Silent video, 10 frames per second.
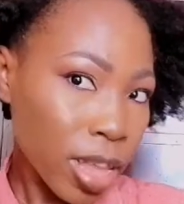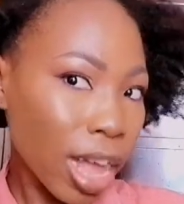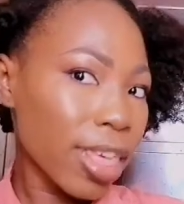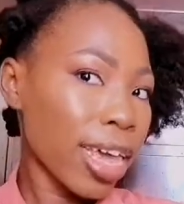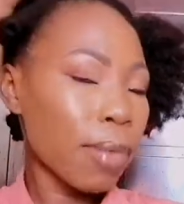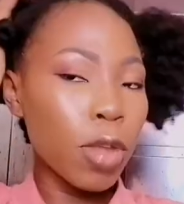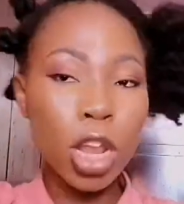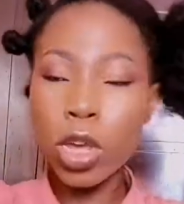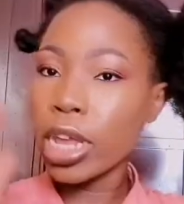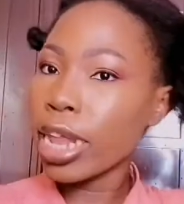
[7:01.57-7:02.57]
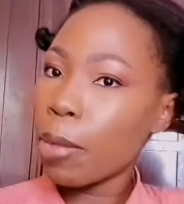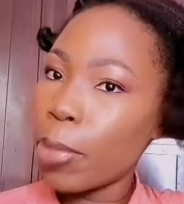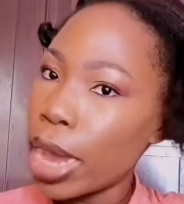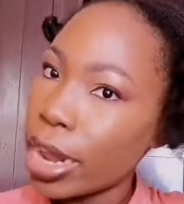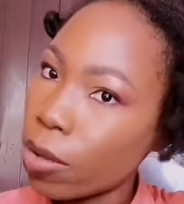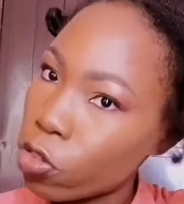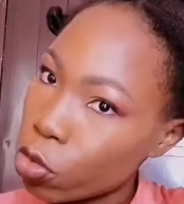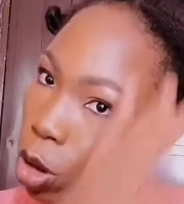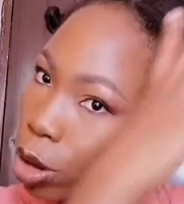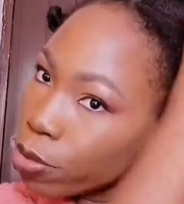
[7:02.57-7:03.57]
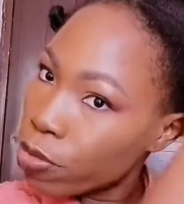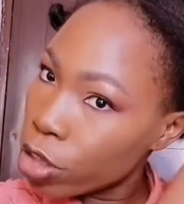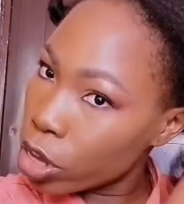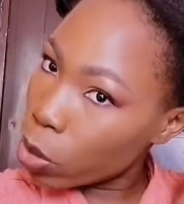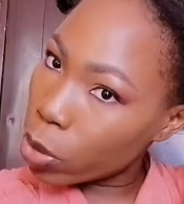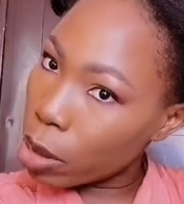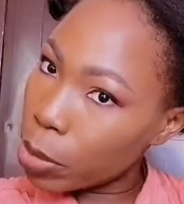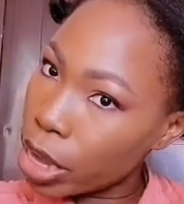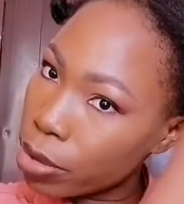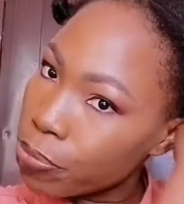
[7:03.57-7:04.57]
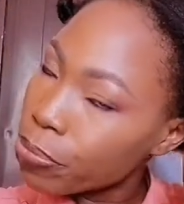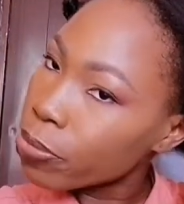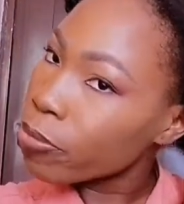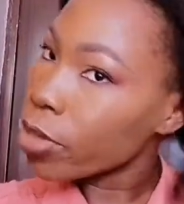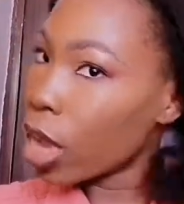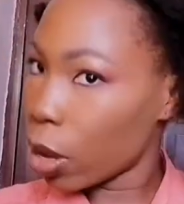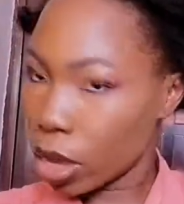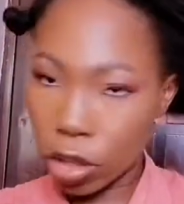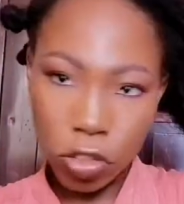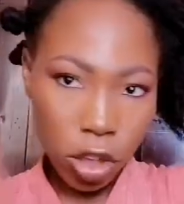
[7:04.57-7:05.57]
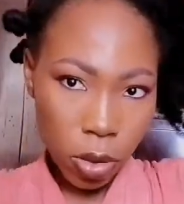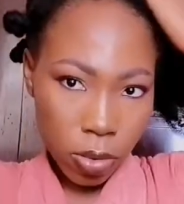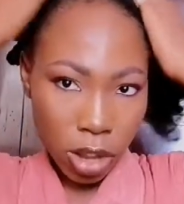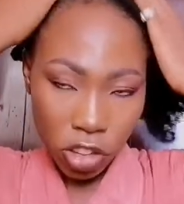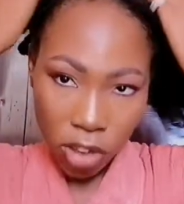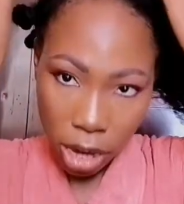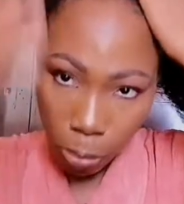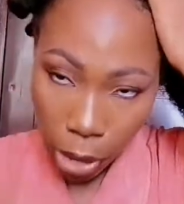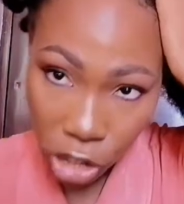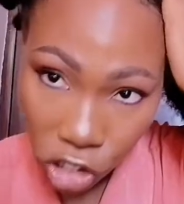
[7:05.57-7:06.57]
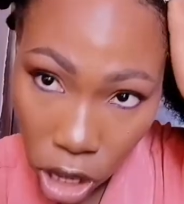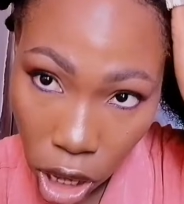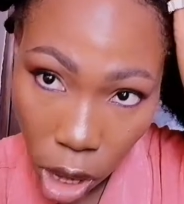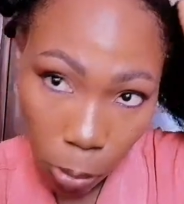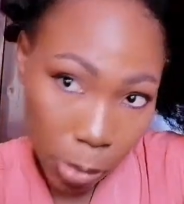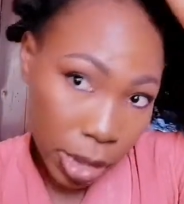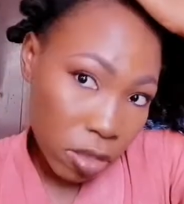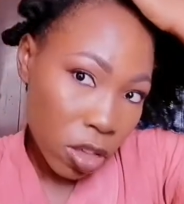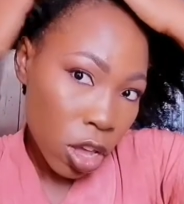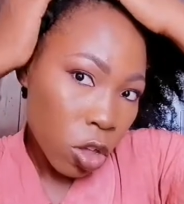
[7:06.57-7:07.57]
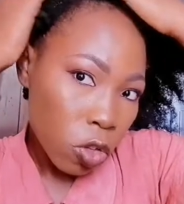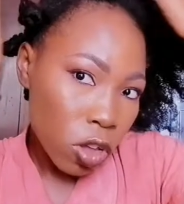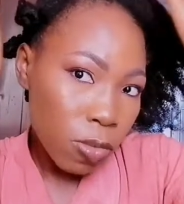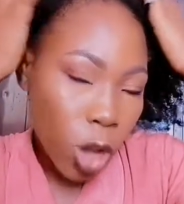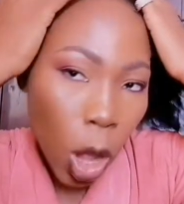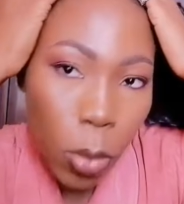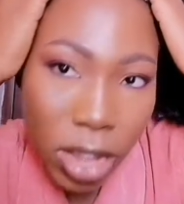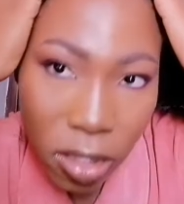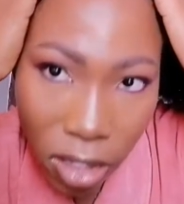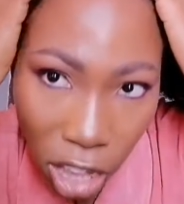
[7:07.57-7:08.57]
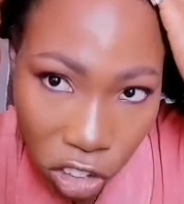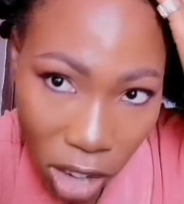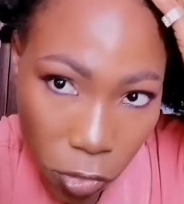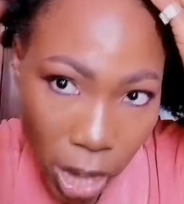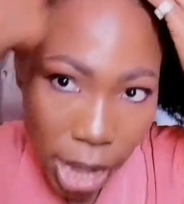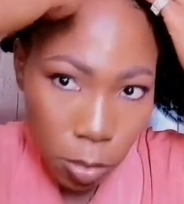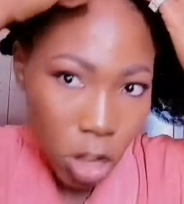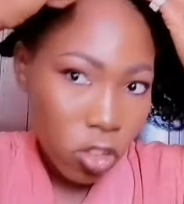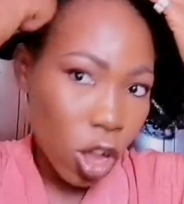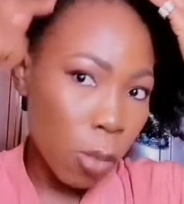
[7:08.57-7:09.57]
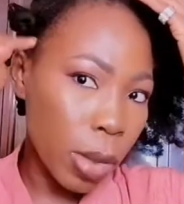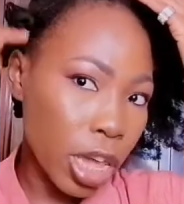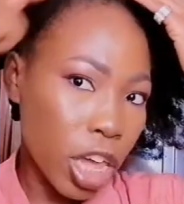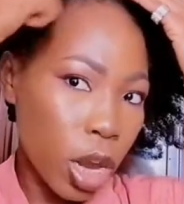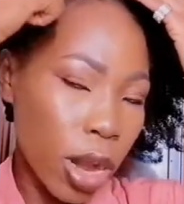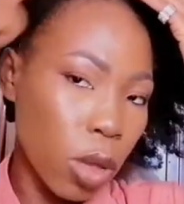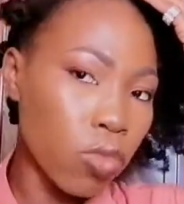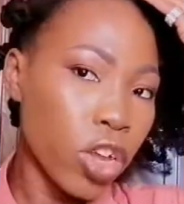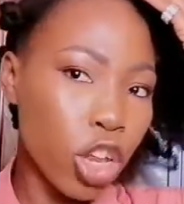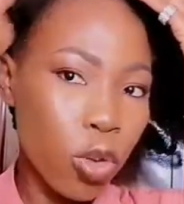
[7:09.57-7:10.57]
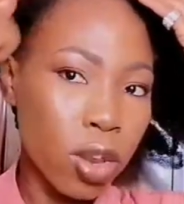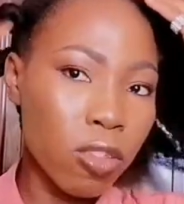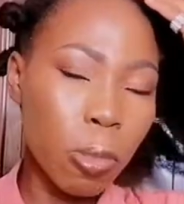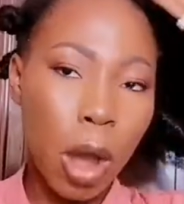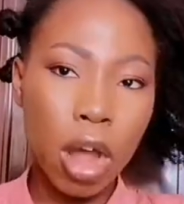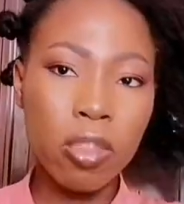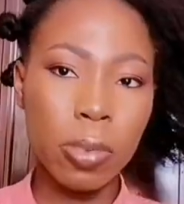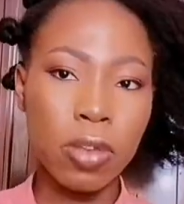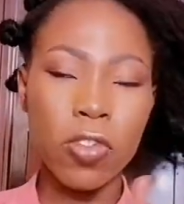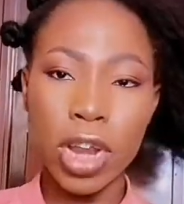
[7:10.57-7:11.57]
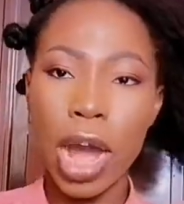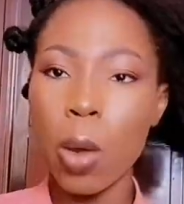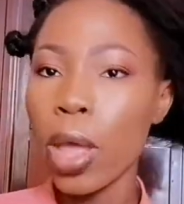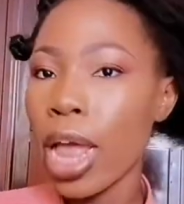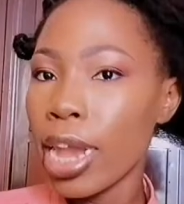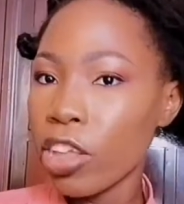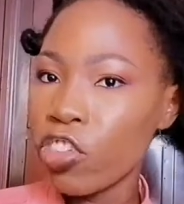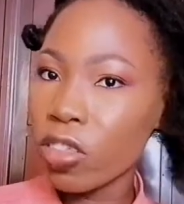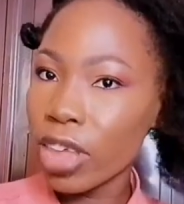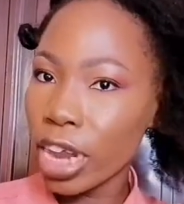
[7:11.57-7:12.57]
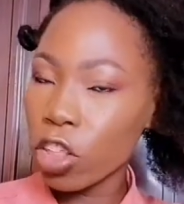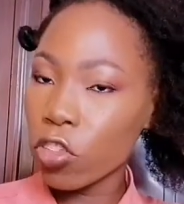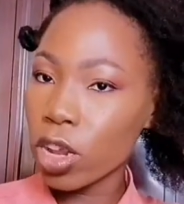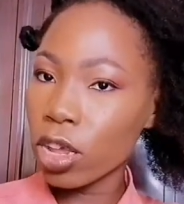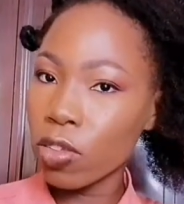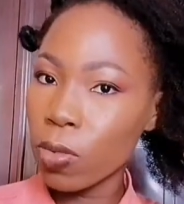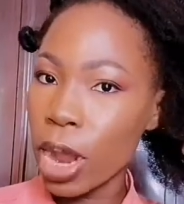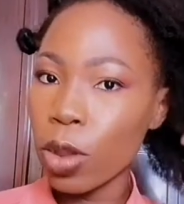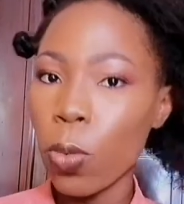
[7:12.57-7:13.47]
I think I'm not looking that bad after all. You get what I mean? Okay, so let's try to pay each other compliments. So I'm done with this section. I feel like I'm going to come back here and redo this part, but for now, let's just get into this right